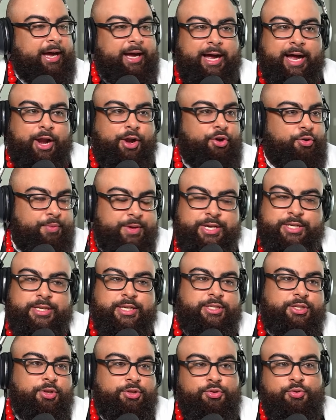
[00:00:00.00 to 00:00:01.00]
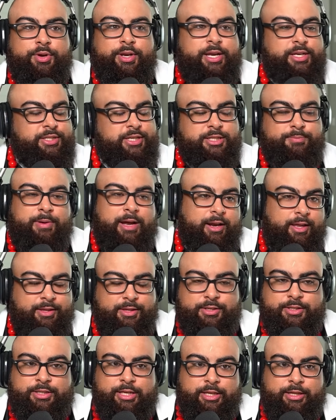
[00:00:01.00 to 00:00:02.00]
I don't know. Ishida's still doing. Ishida's probably
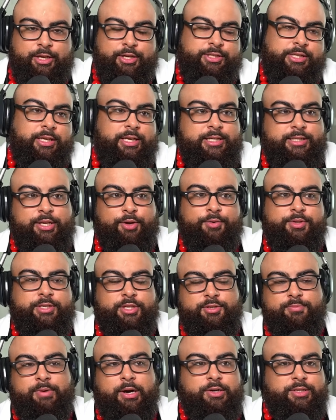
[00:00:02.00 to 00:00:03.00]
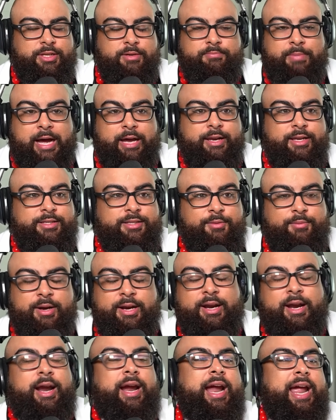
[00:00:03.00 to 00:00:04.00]
they're, chilling still with Senjumaru's their body
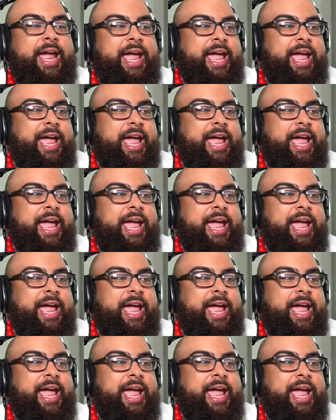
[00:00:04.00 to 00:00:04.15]
somewhere.